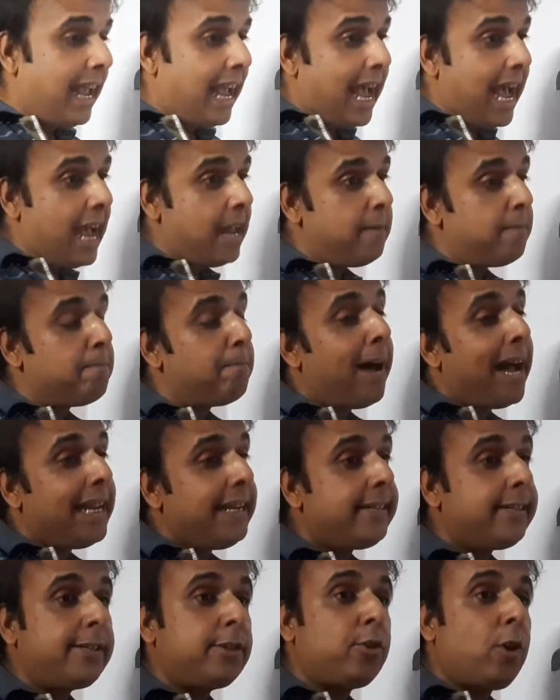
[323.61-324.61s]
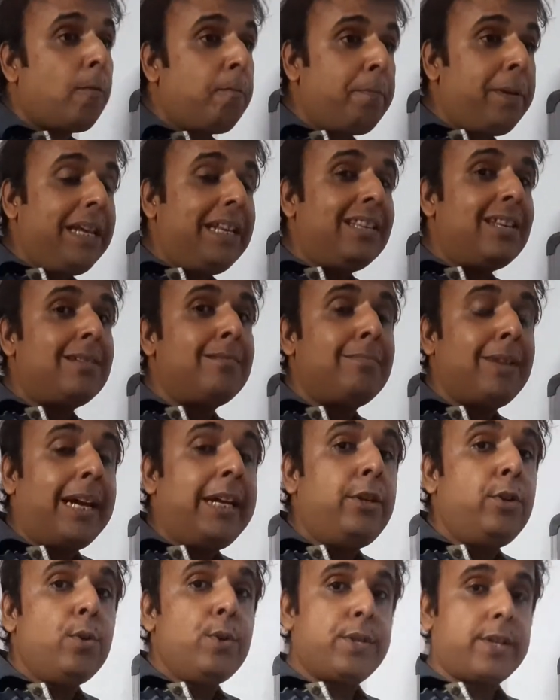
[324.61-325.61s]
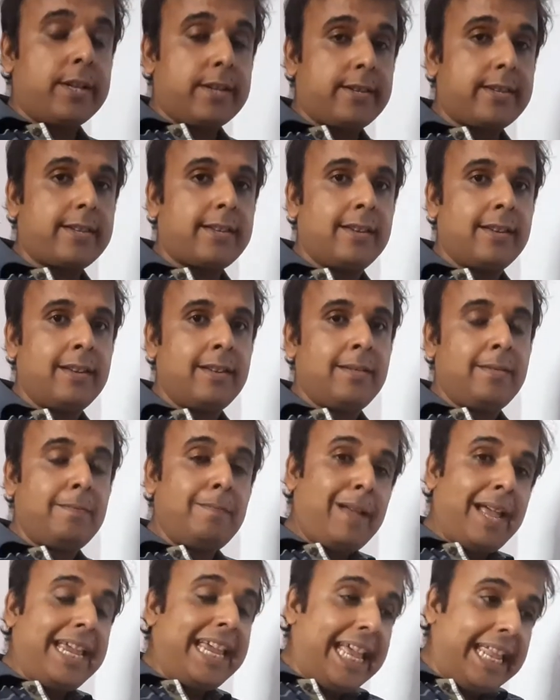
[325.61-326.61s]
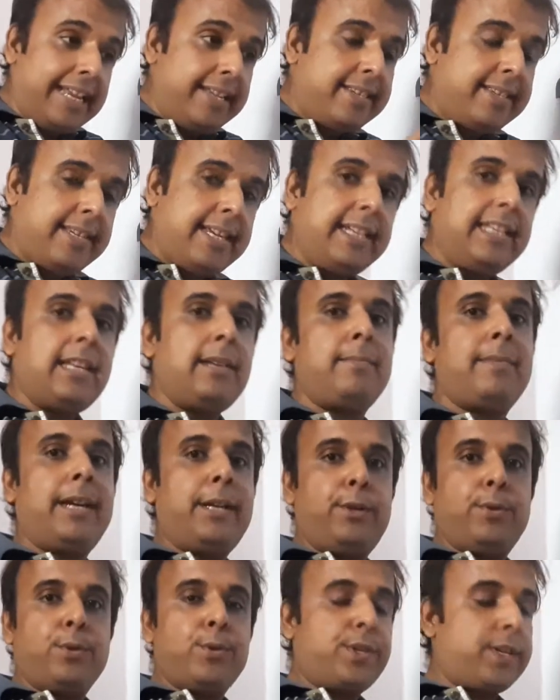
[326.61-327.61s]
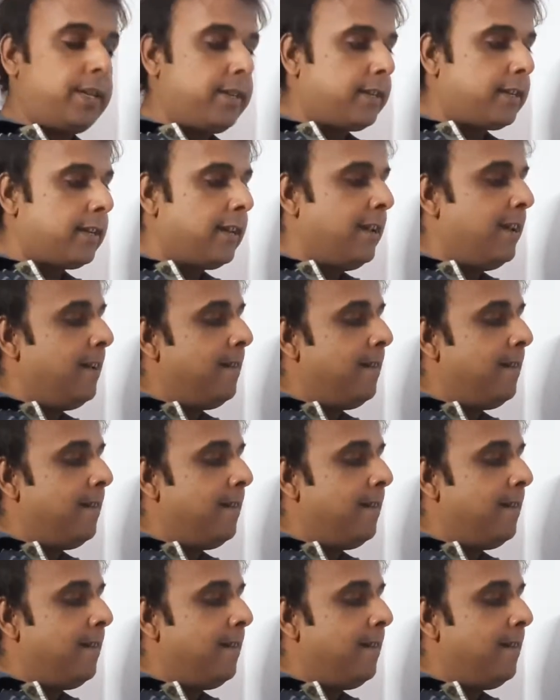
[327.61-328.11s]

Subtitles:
and by stopping the mitosis, by arresting the mitosis,